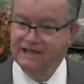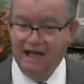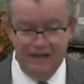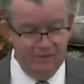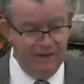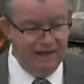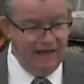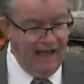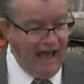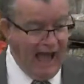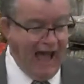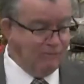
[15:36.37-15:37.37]
Amen.
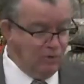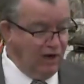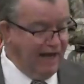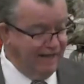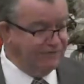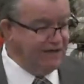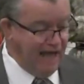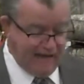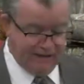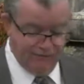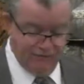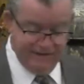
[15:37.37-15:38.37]
I'm glad that I
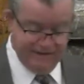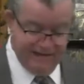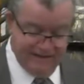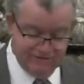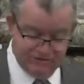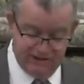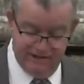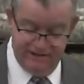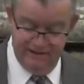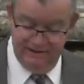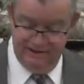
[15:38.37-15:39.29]
can read that and say,